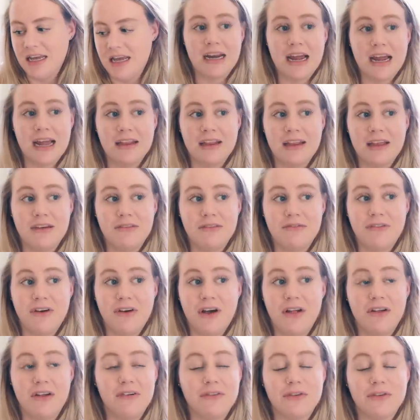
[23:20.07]
I love
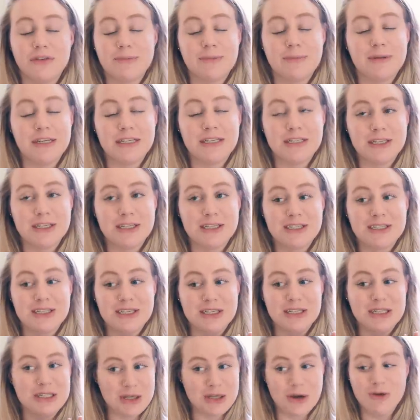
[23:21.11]
all of those places
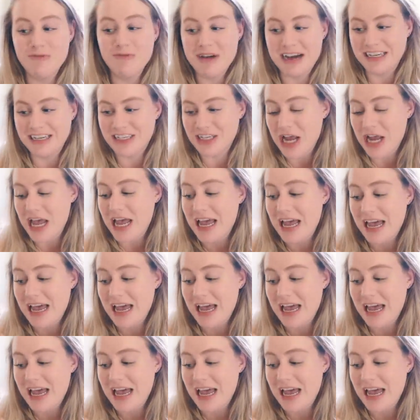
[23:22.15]
so much.